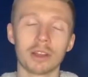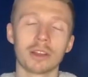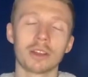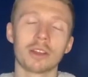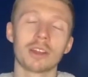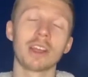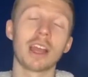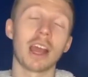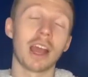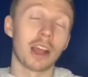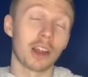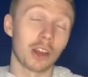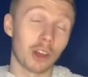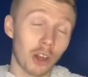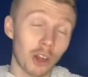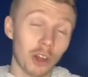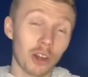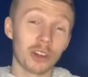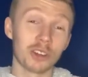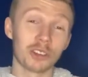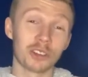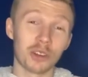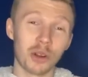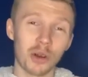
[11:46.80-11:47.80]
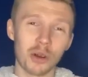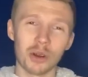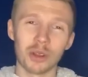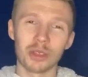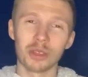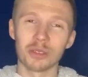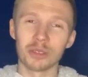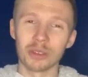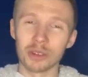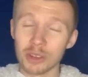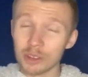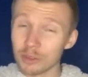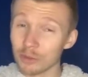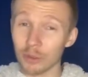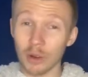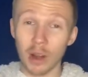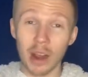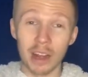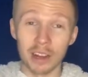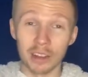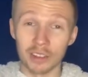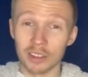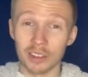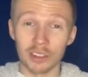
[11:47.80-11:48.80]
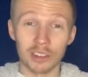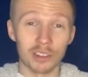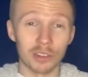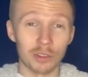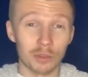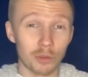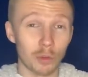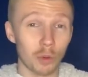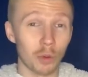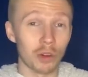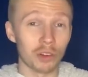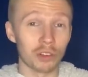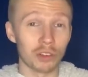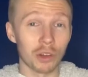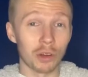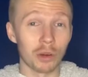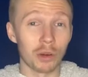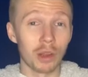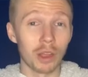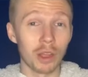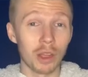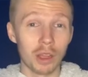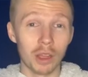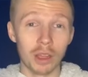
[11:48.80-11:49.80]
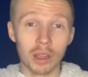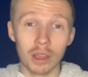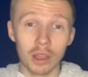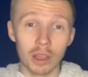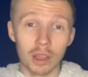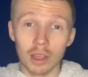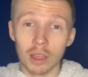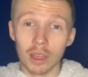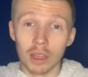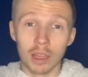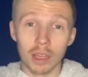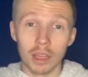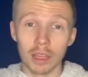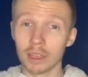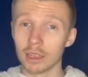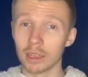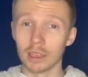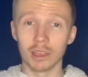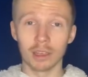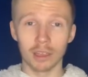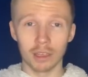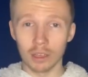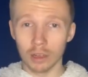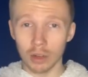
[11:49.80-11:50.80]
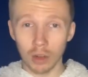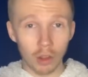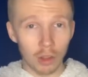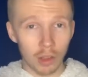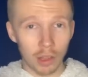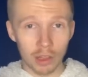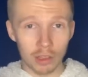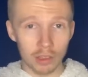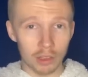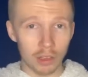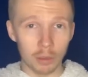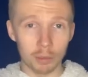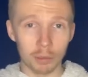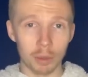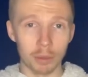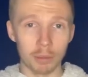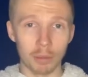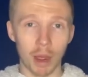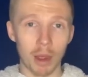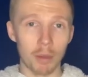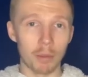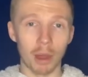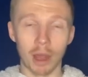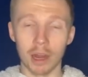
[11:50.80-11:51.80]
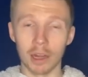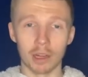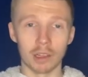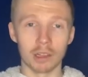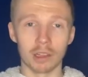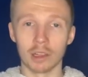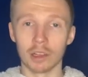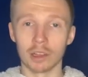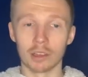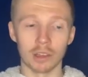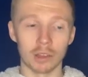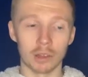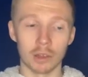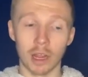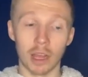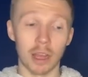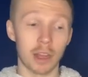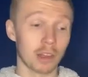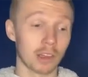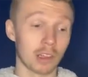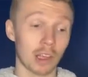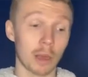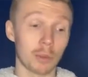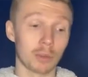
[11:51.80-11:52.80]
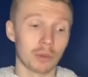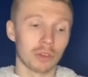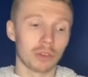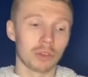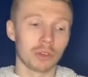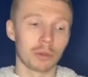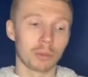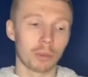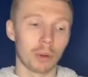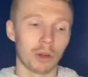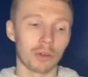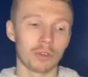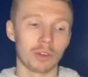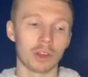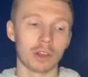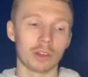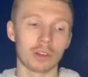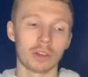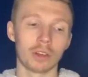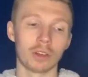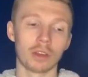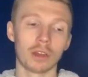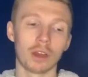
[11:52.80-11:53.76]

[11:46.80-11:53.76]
yeah, Kerr scored three, Fran assisted four. So it, it, it all adds up in my mind. It, it's, it, it's absolutely perfect.